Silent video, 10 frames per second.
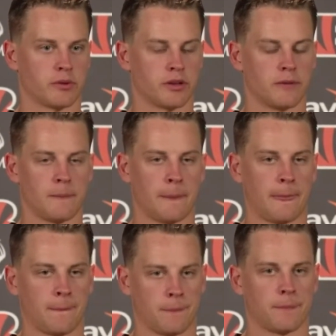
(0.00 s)
but
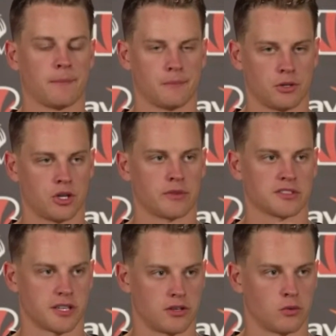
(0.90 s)
you know, I'm
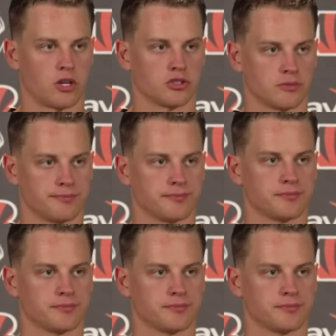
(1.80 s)
excited to watch him.